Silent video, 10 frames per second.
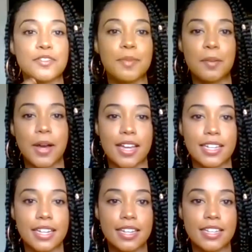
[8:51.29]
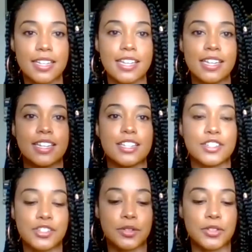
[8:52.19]
my body and
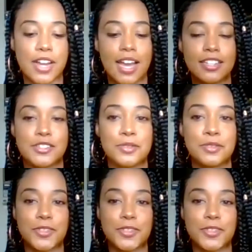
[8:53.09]
to show gratitude